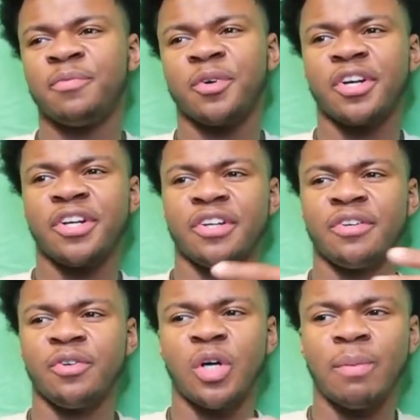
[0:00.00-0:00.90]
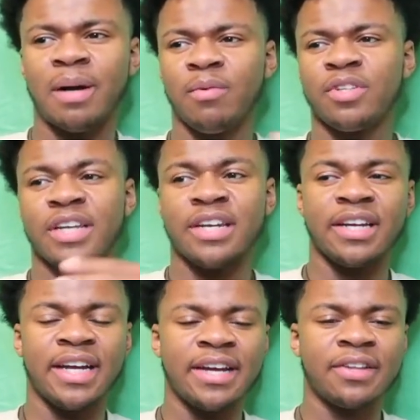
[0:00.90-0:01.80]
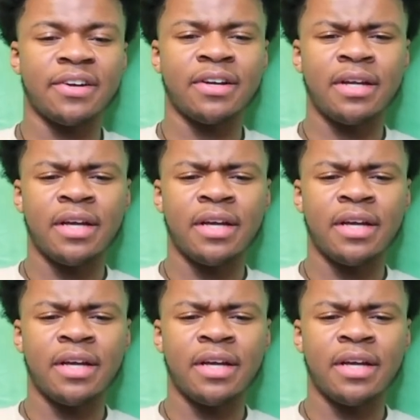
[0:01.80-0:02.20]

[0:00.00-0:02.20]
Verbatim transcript: were gonna do a Bible study together,